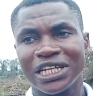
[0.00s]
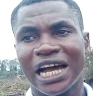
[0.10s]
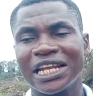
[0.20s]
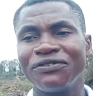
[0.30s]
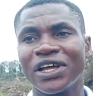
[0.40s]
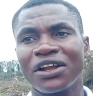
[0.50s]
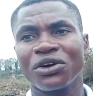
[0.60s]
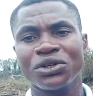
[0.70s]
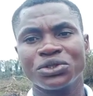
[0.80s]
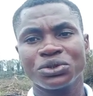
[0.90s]
And if they are not
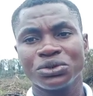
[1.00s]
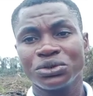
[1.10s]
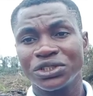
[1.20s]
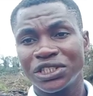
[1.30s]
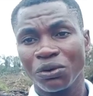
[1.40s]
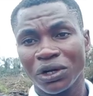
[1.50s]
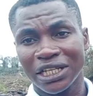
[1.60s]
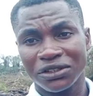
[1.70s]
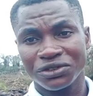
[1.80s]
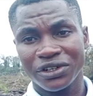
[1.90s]
going to see
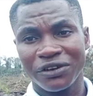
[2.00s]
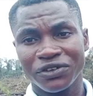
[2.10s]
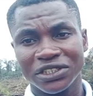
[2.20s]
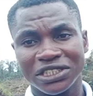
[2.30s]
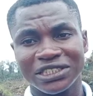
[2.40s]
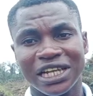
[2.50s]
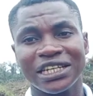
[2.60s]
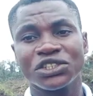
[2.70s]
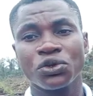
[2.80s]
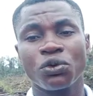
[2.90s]
water to rear fish inside,
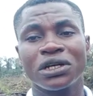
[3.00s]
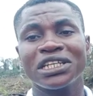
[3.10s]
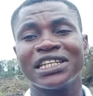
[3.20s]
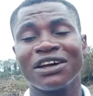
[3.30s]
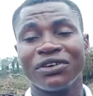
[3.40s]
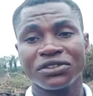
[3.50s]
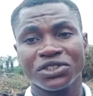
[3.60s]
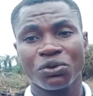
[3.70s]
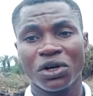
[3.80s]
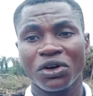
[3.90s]
they should quickly divert to
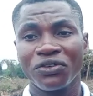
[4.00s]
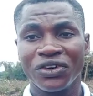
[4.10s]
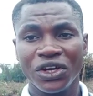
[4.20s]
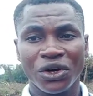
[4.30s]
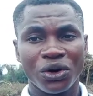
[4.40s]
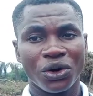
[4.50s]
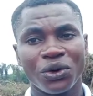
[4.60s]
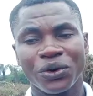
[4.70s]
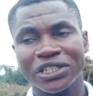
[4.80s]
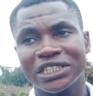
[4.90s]
the one of concrete